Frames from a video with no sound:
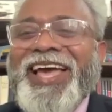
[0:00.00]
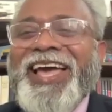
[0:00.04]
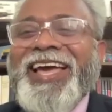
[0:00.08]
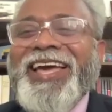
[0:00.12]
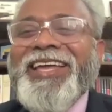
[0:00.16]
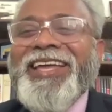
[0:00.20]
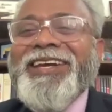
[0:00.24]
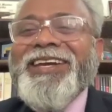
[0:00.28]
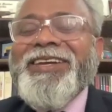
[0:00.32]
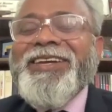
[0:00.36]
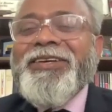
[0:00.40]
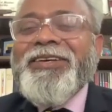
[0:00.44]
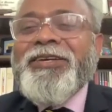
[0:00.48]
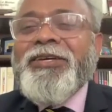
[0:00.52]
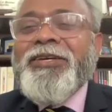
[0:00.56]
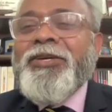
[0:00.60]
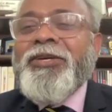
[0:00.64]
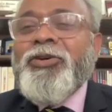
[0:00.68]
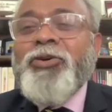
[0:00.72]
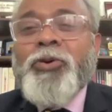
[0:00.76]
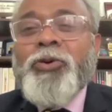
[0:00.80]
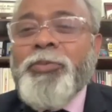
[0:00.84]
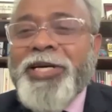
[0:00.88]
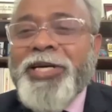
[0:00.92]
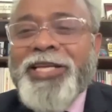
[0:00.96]
And
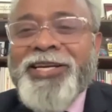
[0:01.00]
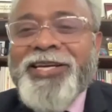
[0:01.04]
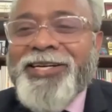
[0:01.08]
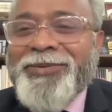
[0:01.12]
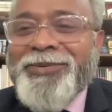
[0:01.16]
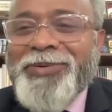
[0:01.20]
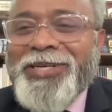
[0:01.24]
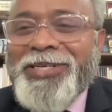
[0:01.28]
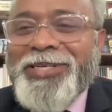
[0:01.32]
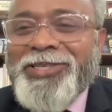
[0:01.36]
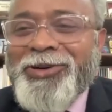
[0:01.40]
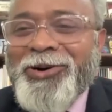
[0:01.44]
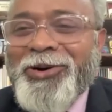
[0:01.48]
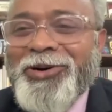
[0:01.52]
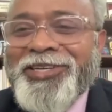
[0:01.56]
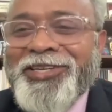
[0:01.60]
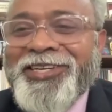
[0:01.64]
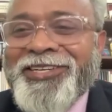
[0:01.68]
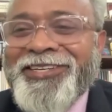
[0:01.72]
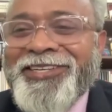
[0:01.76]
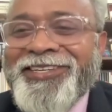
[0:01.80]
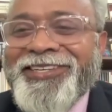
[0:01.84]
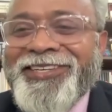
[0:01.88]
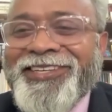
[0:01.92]
nobody had been shot.